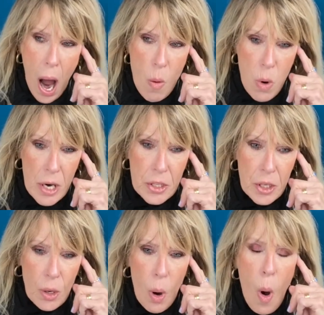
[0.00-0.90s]
I
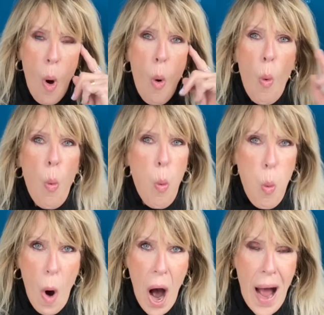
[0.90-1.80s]
wonder,
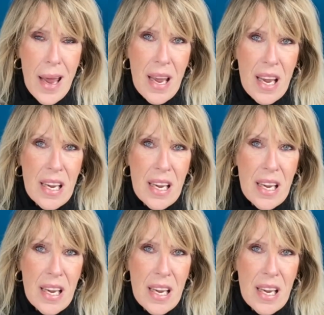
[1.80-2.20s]
why